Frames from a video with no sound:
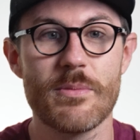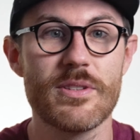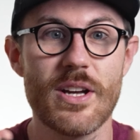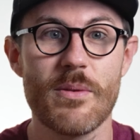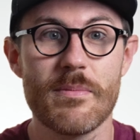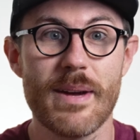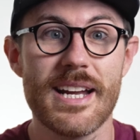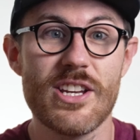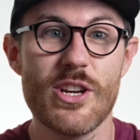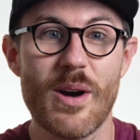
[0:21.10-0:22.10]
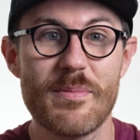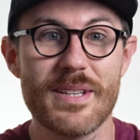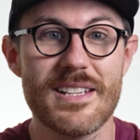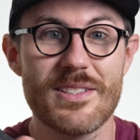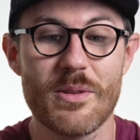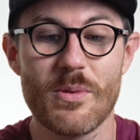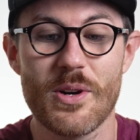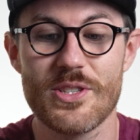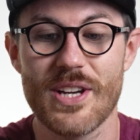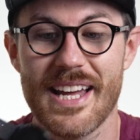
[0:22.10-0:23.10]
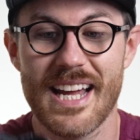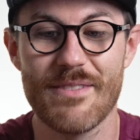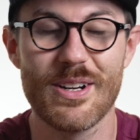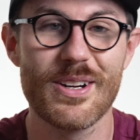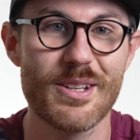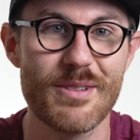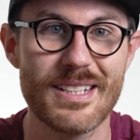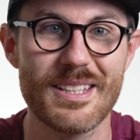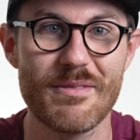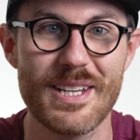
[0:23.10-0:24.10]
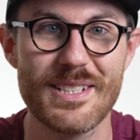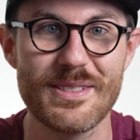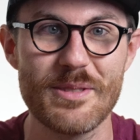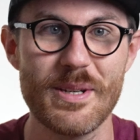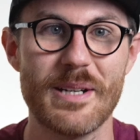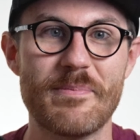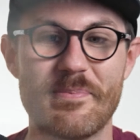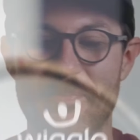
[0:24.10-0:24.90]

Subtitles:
we'll start with the main new updates to the watch and have a look at the rest of the features as well.